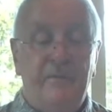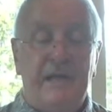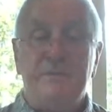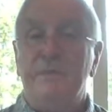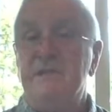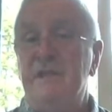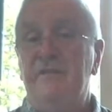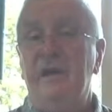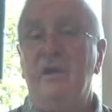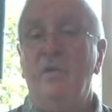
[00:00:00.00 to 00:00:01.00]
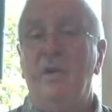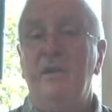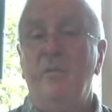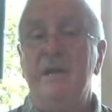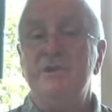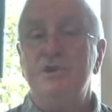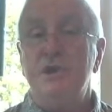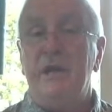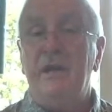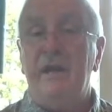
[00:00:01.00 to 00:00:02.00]
That's Pacific Northwest
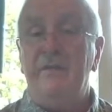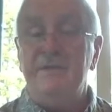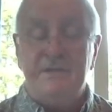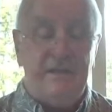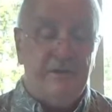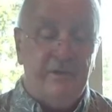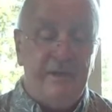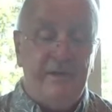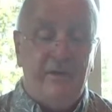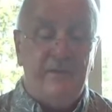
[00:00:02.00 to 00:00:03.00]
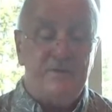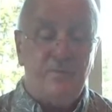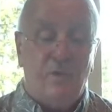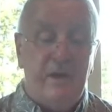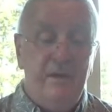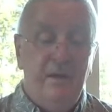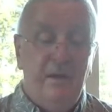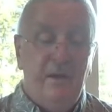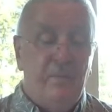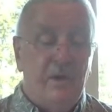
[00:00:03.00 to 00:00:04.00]
Jenna. I haven't seen her in there this morning,
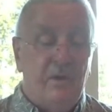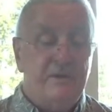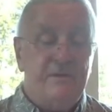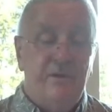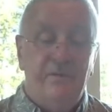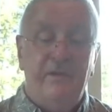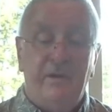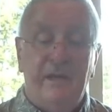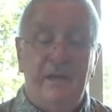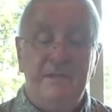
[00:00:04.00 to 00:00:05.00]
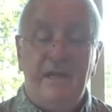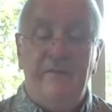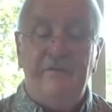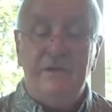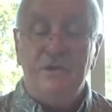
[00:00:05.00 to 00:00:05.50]
but also their kids, Evie,